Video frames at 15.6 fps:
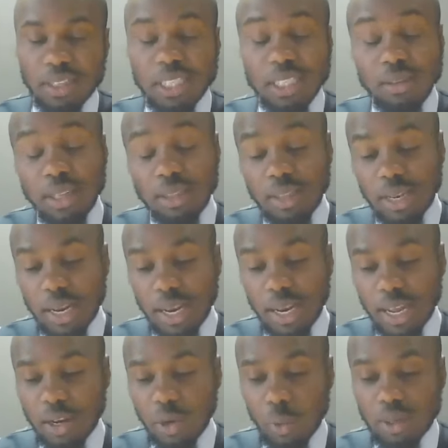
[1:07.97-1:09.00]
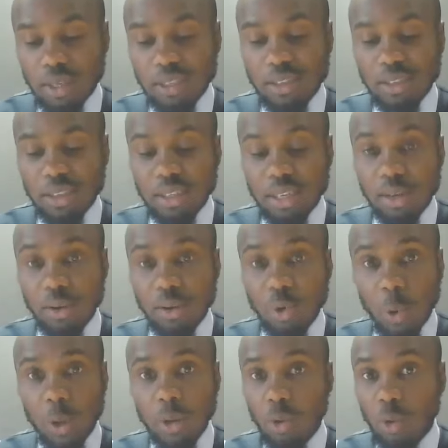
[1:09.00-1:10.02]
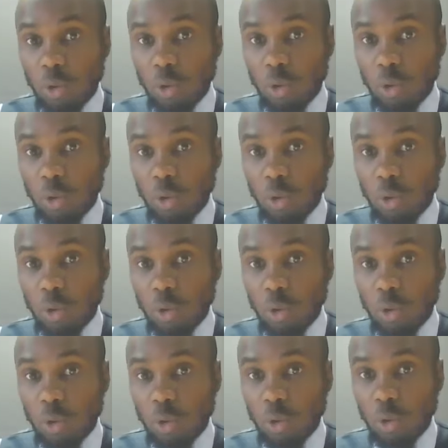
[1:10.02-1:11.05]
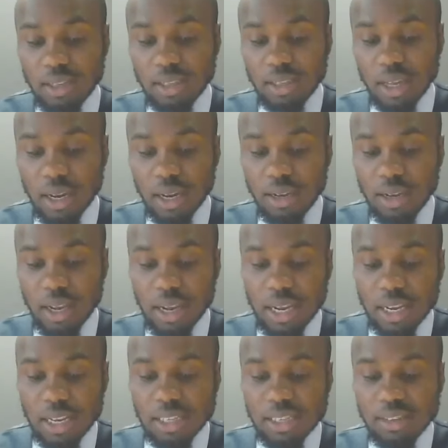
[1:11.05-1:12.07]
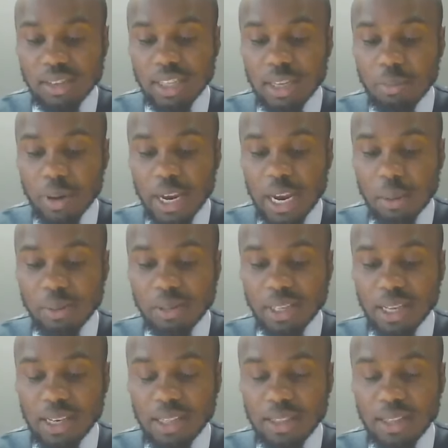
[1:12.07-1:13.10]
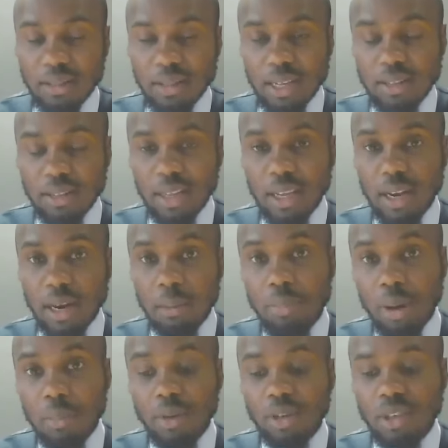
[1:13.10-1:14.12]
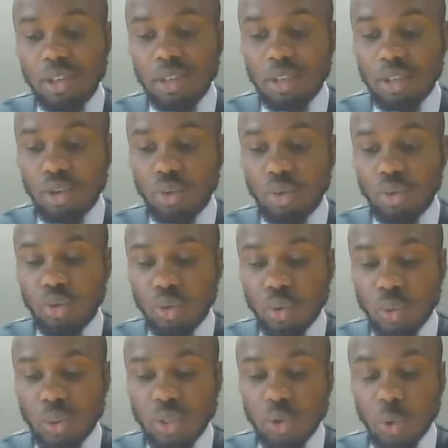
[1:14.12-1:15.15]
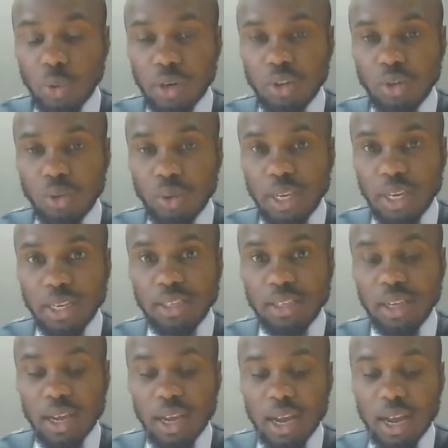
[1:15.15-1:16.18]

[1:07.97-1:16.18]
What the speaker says: seeing that the landlord is ignoring all communication on their side, is there perhaps anything that they are permitted to do in order to get